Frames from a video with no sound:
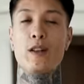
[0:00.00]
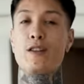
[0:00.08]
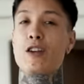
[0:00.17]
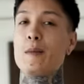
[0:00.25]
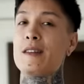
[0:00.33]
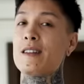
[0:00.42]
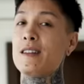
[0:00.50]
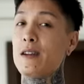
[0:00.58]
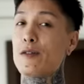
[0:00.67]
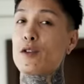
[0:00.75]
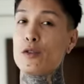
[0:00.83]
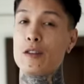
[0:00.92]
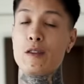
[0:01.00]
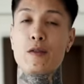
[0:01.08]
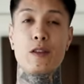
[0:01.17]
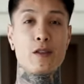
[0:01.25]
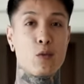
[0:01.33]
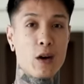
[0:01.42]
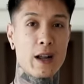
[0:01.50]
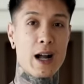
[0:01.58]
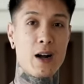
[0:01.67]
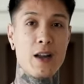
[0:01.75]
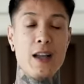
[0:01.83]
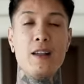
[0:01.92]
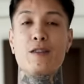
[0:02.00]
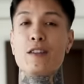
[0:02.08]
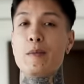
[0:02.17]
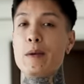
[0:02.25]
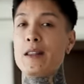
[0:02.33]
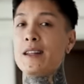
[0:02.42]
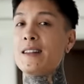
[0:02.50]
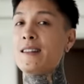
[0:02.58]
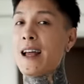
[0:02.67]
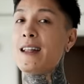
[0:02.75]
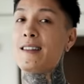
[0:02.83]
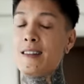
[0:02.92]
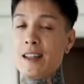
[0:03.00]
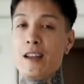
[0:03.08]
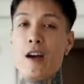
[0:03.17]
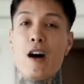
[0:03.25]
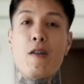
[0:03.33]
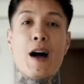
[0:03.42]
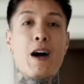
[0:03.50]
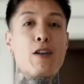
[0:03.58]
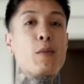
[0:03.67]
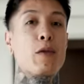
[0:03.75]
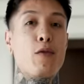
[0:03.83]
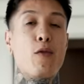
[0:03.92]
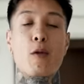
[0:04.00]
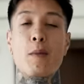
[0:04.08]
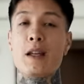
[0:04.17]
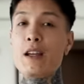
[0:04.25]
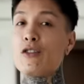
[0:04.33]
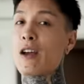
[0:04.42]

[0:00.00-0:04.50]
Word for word: determines the difficulty for this workout is gonna be the intensity of how you perform each